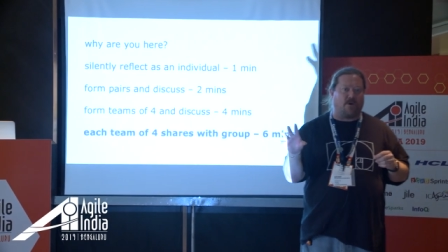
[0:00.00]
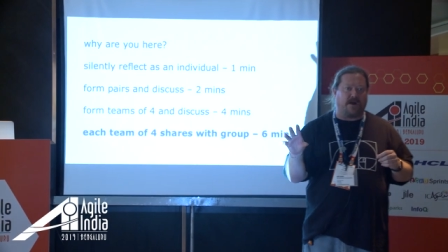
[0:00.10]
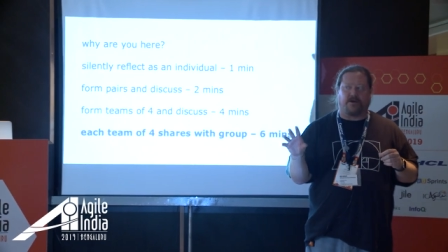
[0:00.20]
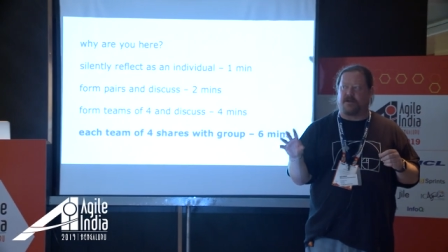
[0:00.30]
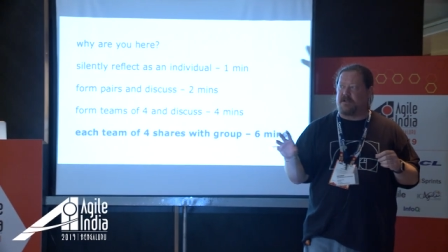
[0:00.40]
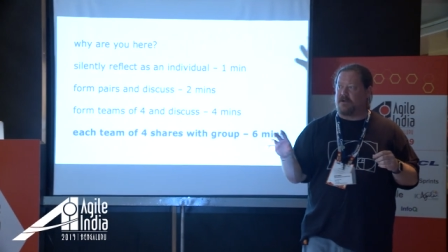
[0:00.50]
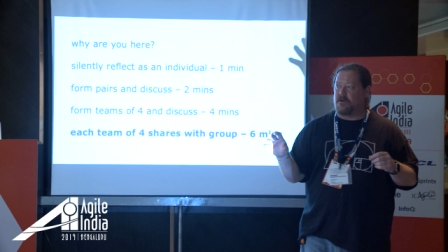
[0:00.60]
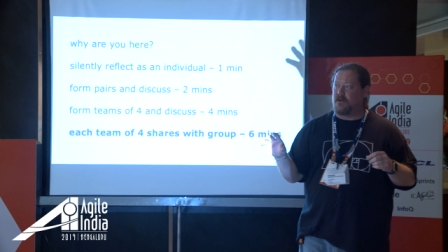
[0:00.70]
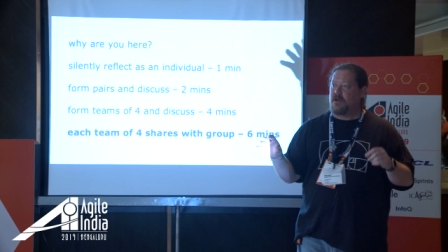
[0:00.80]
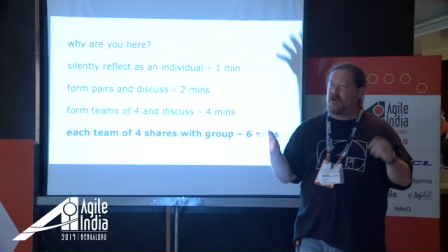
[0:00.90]
why you're
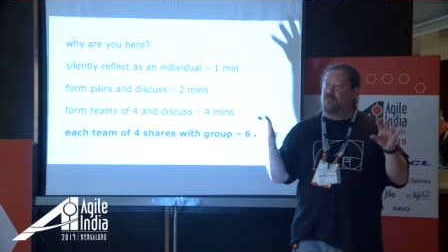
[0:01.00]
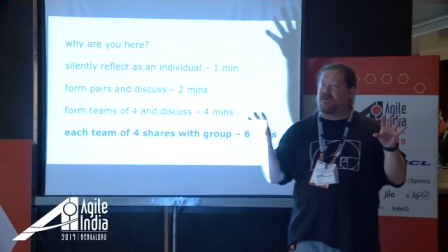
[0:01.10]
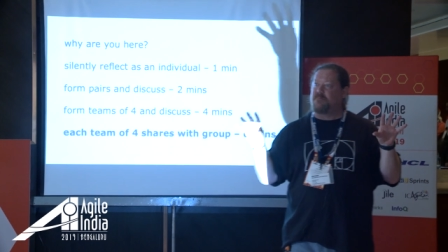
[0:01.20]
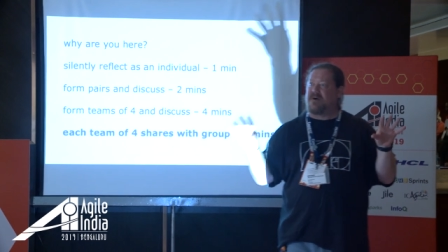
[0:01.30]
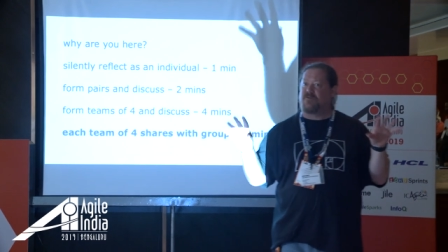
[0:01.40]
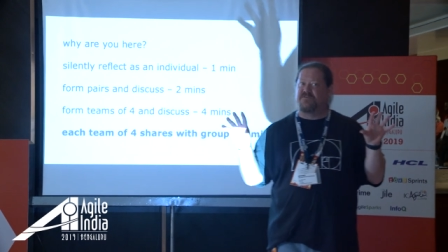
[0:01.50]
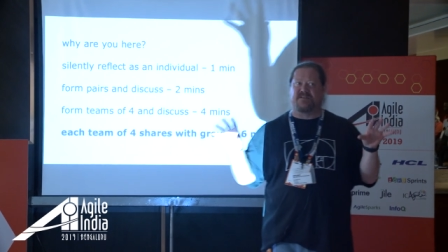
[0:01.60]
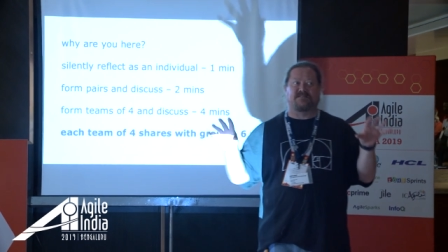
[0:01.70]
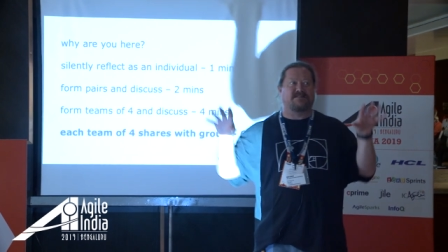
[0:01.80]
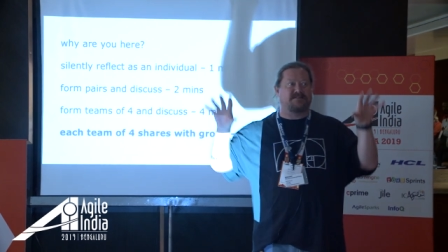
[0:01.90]
here, but about
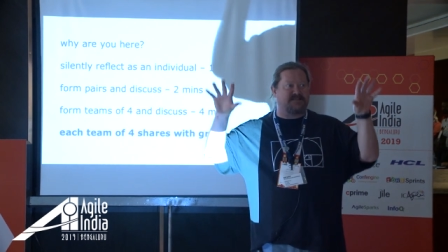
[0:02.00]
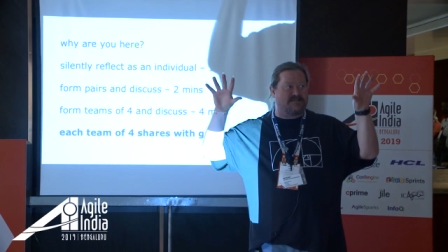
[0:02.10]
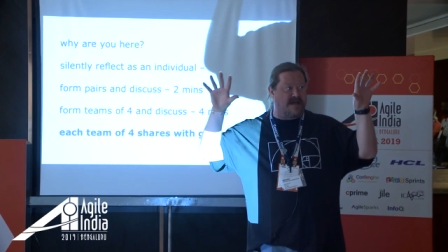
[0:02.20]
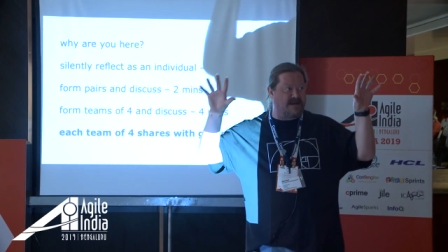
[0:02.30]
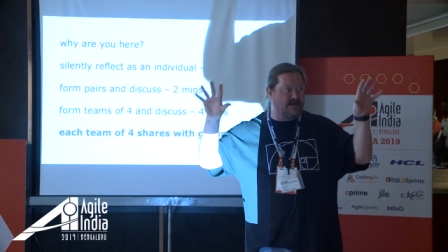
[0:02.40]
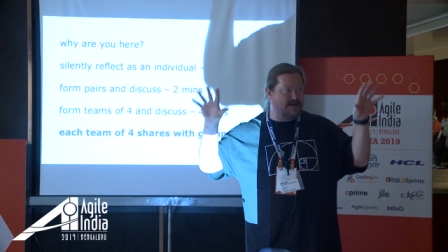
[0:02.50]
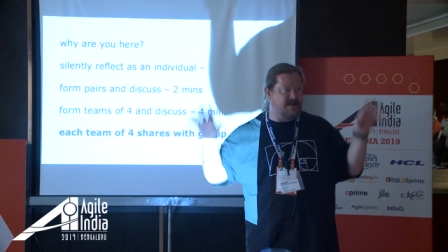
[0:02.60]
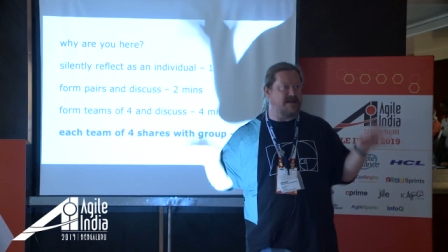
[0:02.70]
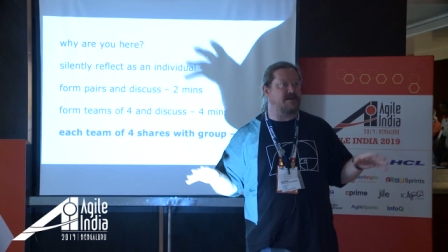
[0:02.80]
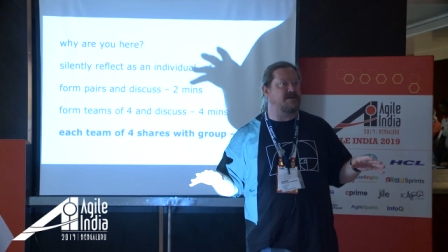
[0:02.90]
this
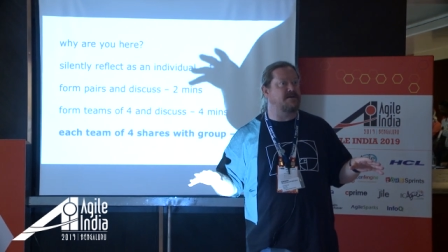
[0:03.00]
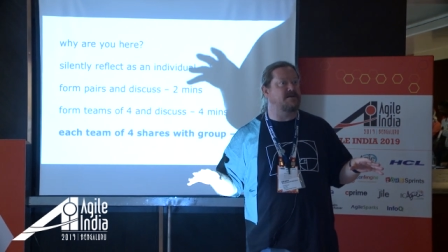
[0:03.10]
technique.